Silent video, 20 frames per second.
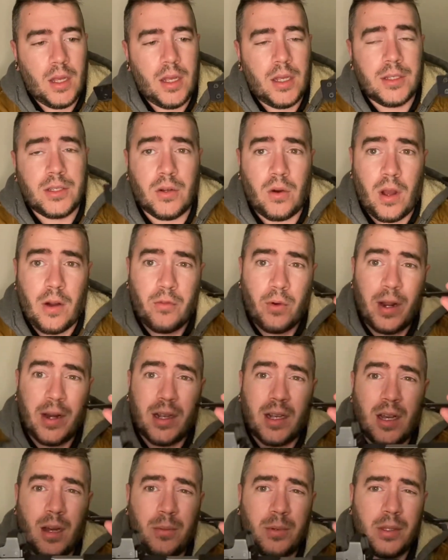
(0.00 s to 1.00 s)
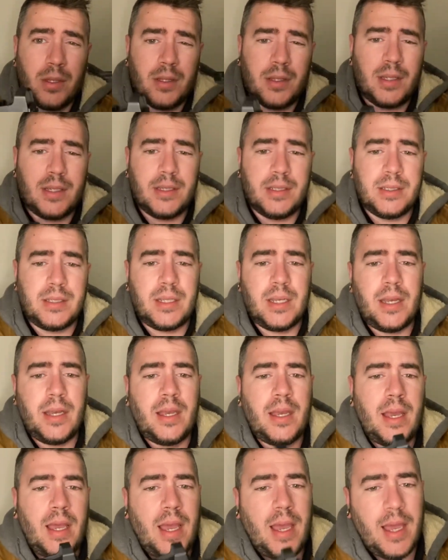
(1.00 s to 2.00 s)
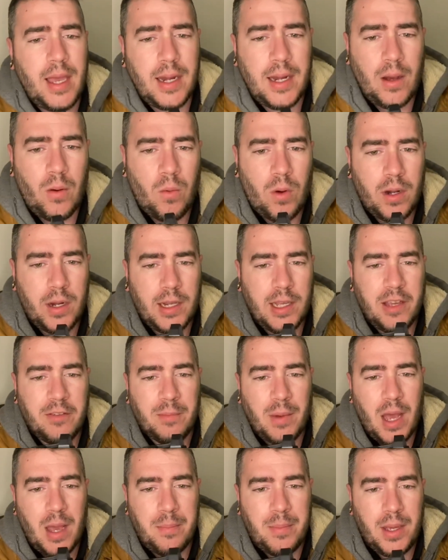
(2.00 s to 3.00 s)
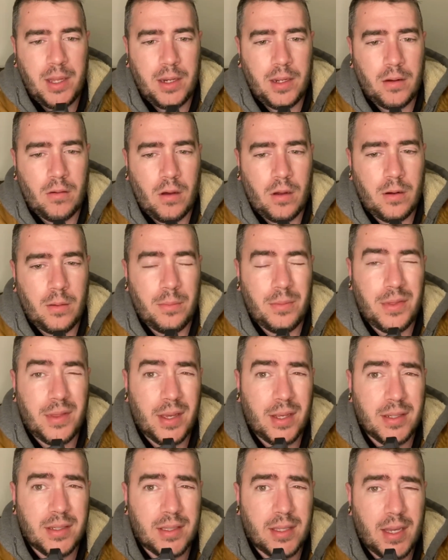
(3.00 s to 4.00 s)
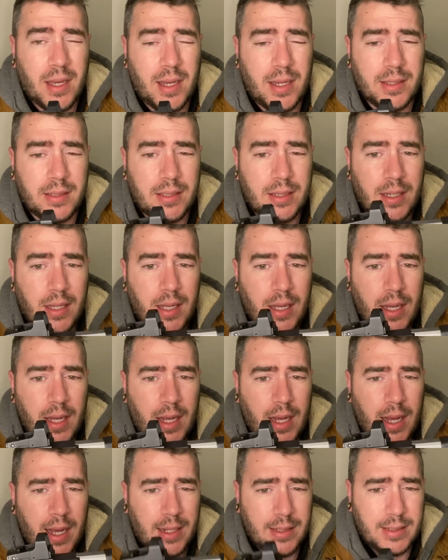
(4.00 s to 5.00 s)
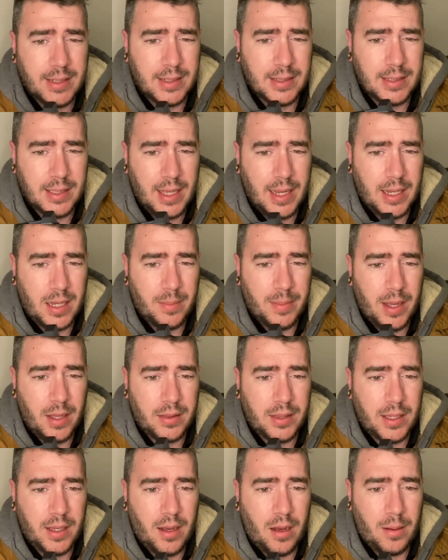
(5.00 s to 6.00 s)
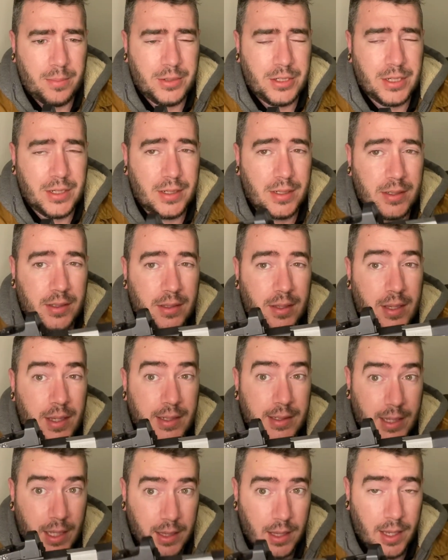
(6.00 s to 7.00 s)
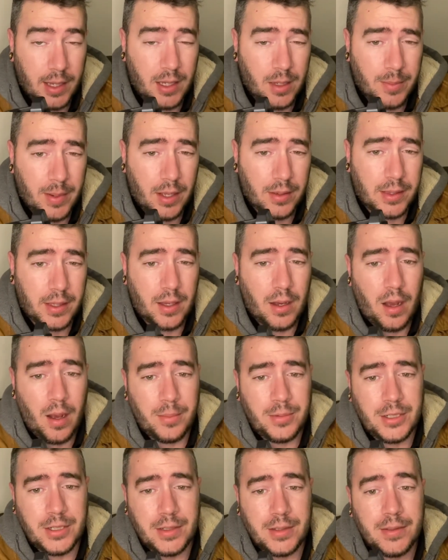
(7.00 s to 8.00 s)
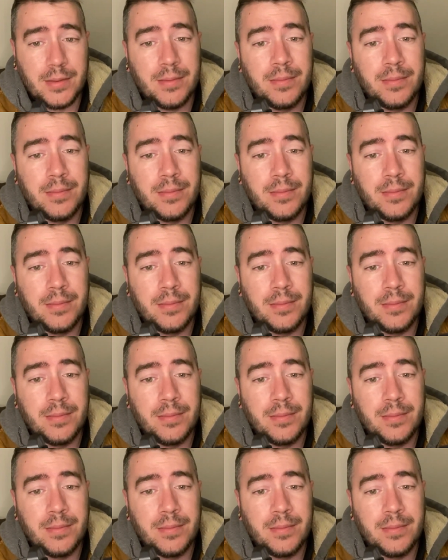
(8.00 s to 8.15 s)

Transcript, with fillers: So I've ran a couple of these and I wanted to give my opinion on them, things that I dislike about the option, things I like about the option,